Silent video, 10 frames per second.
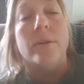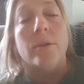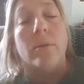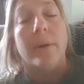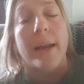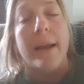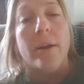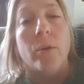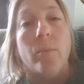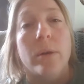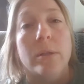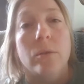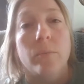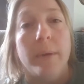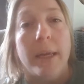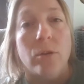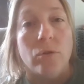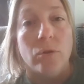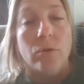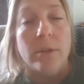So right now you want to be
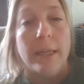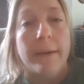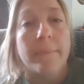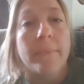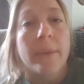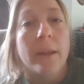introducing